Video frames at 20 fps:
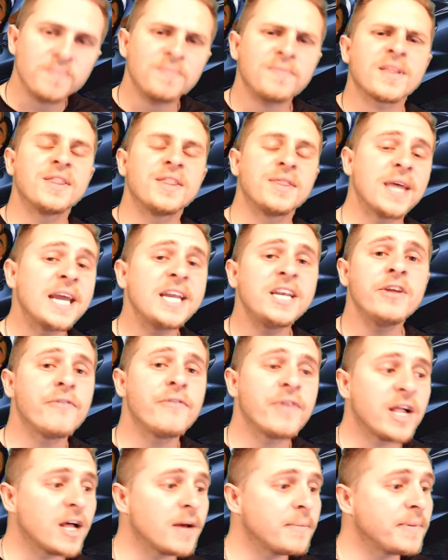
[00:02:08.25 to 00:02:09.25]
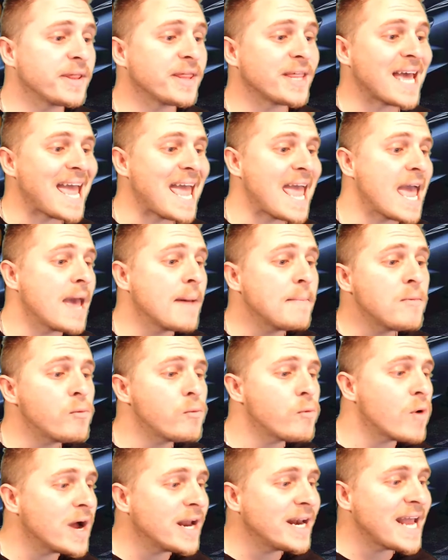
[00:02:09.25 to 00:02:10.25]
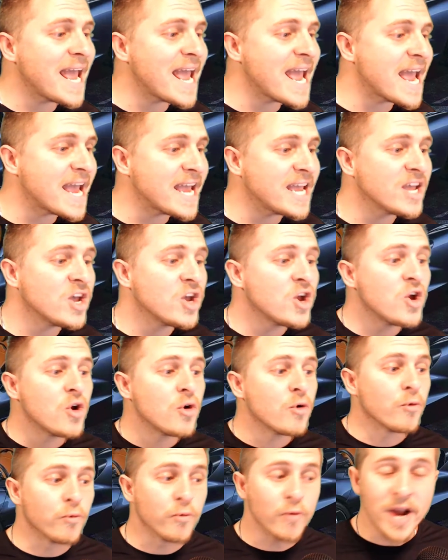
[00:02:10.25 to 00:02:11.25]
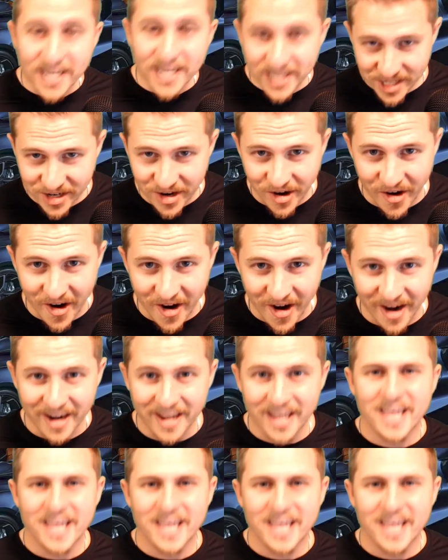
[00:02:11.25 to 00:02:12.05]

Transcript: They developed the M1A race car.